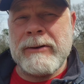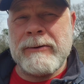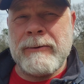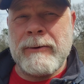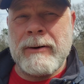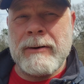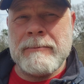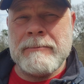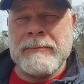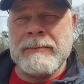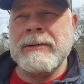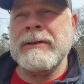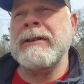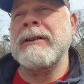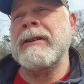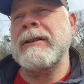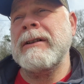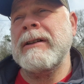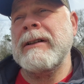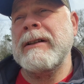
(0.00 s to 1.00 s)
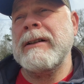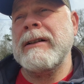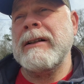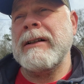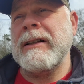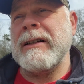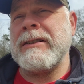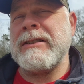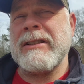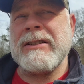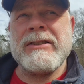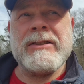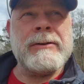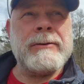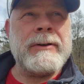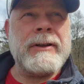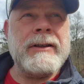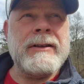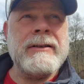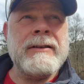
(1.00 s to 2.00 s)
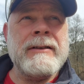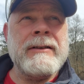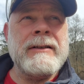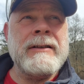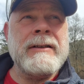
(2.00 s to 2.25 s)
this farm. It's a silky.